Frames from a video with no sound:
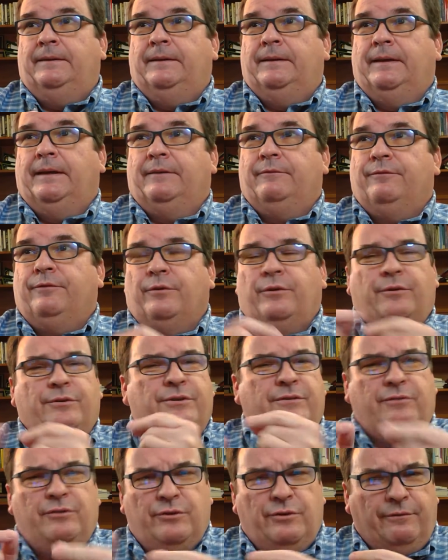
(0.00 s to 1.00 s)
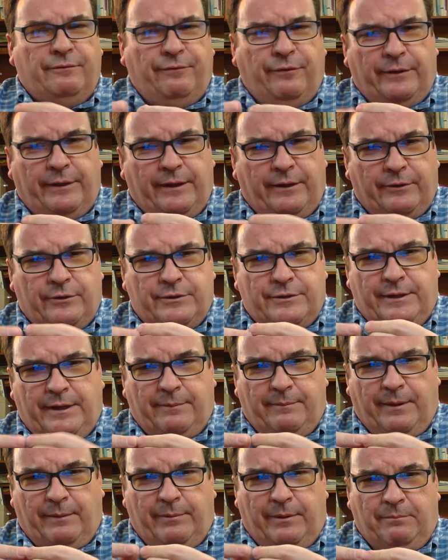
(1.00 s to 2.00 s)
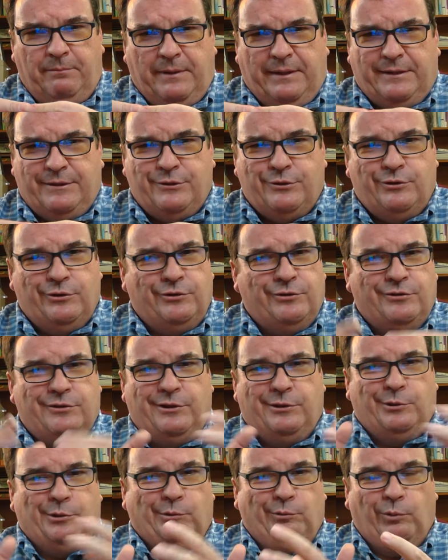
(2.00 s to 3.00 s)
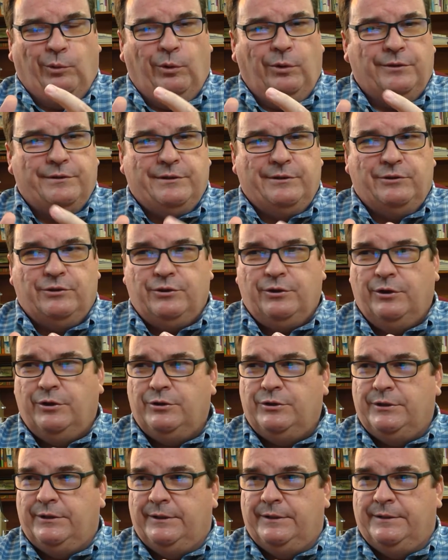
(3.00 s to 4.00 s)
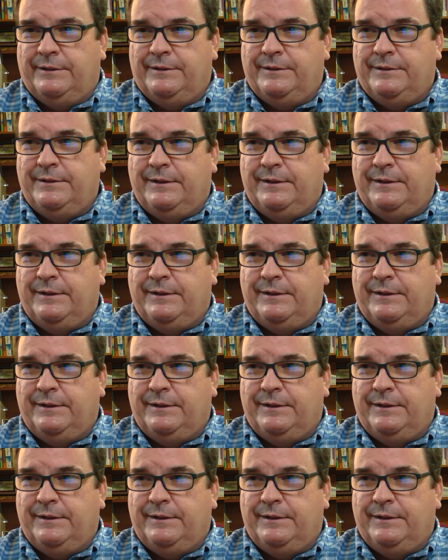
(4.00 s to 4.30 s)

And for those of you who don't fully understand maybe ministers and their roles in churches,